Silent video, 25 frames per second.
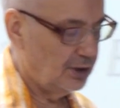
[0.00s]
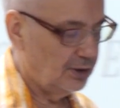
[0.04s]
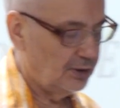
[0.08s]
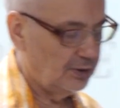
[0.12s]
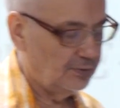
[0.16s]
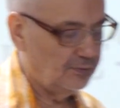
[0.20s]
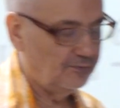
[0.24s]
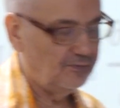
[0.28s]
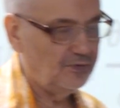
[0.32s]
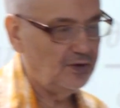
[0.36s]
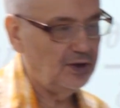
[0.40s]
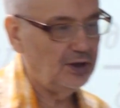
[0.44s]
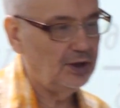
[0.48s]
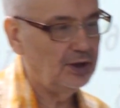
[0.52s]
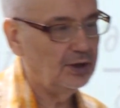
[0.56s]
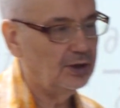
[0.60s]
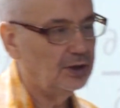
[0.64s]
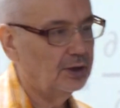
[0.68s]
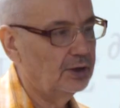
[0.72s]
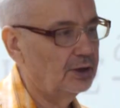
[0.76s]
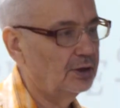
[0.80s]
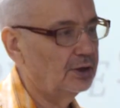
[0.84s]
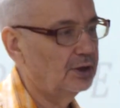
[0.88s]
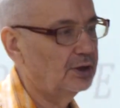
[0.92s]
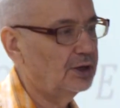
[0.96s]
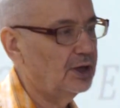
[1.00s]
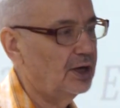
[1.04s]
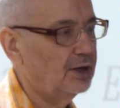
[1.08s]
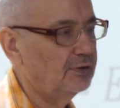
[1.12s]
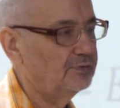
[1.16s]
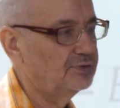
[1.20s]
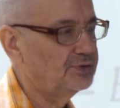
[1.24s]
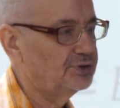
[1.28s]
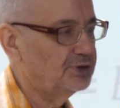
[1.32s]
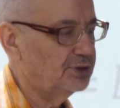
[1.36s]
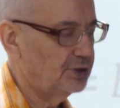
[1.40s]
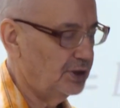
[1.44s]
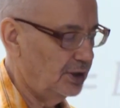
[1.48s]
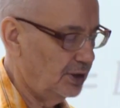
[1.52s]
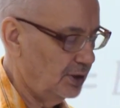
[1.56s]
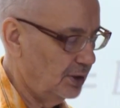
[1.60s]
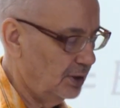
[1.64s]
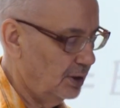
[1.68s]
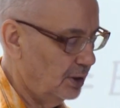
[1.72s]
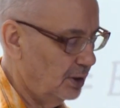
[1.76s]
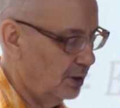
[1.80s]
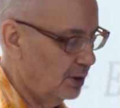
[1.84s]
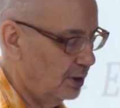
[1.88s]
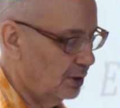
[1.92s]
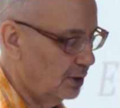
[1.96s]
we have the
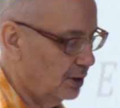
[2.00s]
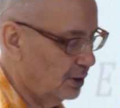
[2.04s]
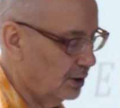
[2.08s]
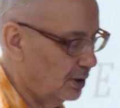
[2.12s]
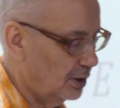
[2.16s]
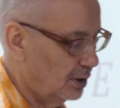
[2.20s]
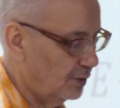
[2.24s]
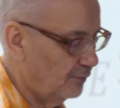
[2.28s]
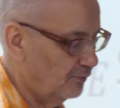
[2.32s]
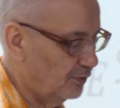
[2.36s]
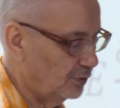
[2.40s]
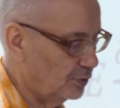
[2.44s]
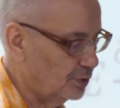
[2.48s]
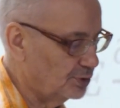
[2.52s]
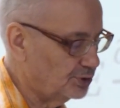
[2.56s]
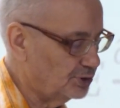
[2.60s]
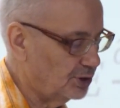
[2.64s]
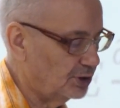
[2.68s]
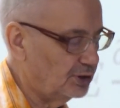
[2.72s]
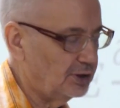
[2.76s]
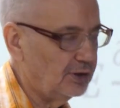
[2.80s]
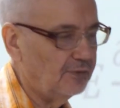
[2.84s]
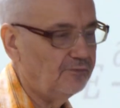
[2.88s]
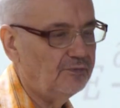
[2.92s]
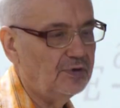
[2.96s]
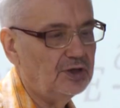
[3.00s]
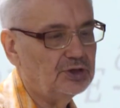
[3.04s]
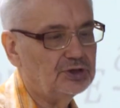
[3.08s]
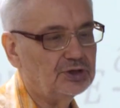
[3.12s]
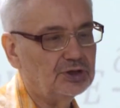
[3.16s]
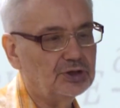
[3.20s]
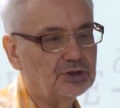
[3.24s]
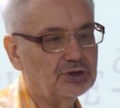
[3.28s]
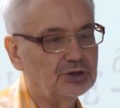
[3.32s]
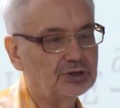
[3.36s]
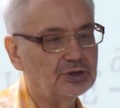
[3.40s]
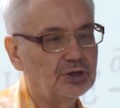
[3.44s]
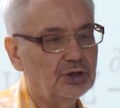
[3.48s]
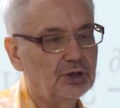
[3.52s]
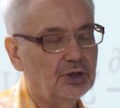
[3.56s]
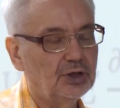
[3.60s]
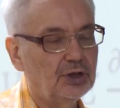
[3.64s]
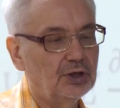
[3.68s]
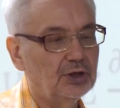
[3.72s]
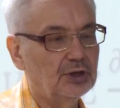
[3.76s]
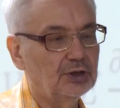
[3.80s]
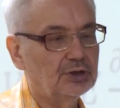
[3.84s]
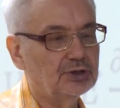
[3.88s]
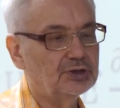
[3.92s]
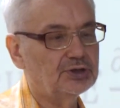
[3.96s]
velocity which is
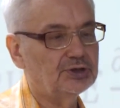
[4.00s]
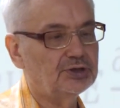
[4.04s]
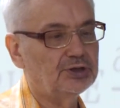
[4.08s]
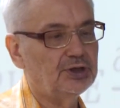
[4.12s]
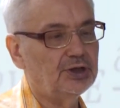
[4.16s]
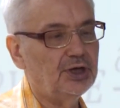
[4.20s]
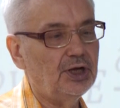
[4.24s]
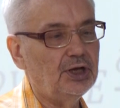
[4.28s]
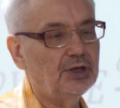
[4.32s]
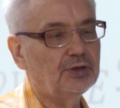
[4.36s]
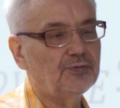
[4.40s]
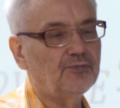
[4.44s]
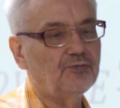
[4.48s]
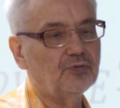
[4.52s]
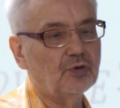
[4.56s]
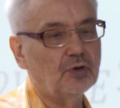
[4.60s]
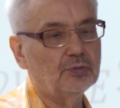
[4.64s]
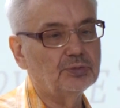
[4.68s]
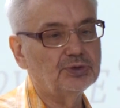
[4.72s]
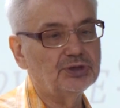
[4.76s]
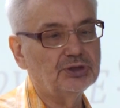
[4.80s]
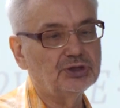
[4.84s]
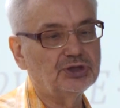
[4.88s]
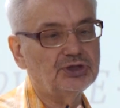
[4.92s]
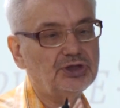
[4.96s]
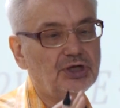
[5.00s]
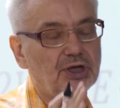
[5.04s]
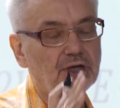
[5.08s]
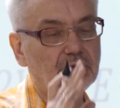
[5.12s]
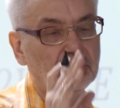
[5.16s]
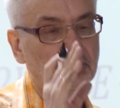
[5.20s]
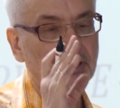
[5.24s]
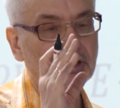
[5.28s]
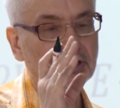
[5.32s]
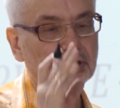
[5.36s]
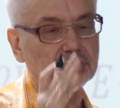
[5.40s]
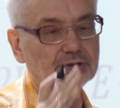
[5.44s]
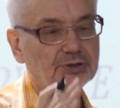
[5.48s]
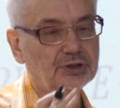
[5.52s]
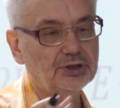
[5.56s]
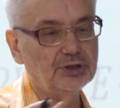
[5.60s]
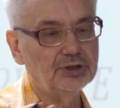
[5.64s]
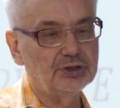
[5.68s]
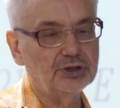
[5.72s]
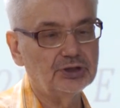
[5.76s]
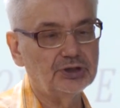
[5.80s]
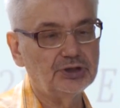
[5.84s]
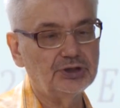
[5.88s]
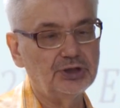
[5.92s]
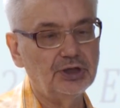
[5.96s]
straight from the shear layer. There
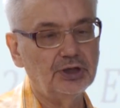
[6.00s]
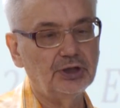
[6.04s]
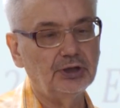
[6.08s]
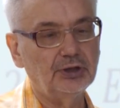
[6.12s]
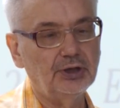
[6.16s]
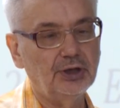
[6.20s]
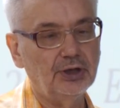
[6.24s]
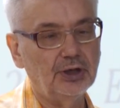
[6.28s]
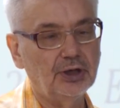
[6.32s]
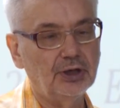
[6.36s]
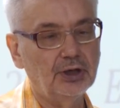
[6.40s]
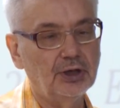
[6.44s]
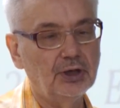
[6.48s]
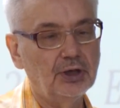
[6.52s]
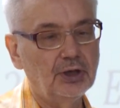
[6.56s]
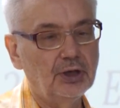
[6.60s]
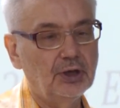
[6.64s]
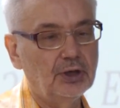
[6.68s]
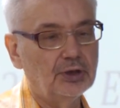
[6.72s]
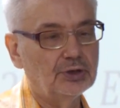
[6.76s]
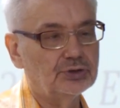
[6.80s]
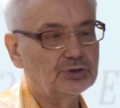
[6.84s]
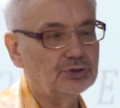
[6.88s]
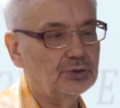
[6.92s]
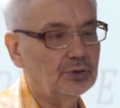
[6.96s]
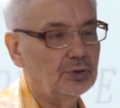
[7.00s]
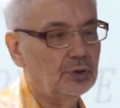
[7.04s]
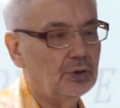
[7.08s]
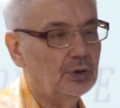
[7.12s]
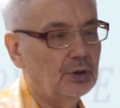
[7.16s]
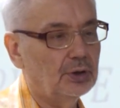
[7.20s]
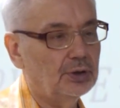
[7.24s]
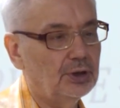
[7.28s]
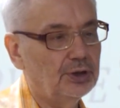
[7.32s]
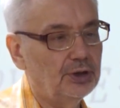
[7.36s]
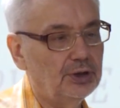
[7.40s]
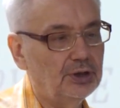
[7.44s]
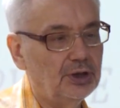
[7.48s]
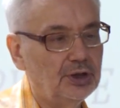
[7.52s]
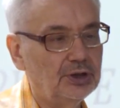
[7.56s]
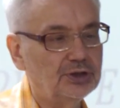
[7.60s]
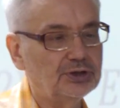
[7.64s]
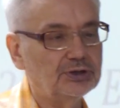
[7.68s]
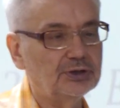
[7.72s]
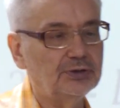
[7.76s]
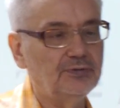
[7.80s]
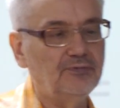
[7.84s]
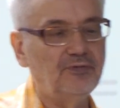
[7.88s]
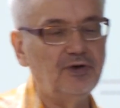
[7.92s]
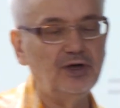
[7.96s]
is a shear layer, so
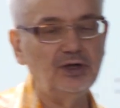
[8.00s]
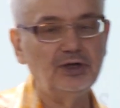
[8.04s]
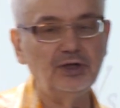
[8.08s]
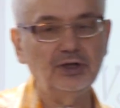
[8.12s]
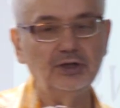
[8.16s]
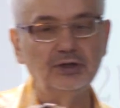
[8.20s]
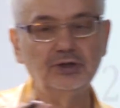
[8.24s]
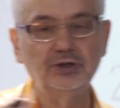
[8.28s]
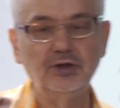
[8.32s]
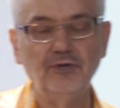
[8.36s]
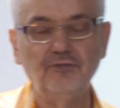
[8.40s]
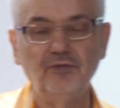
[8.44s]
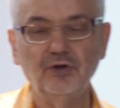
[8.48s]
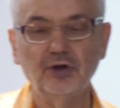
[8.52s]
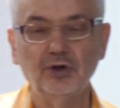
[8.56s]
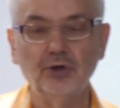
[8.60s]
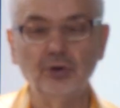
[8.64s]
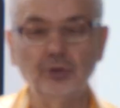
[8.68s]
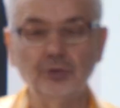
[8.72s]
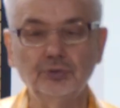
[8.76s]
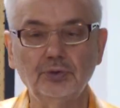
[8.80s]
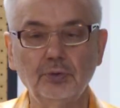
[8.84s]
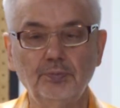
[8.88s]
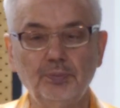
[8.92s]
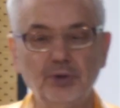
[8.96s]
it's very difficult to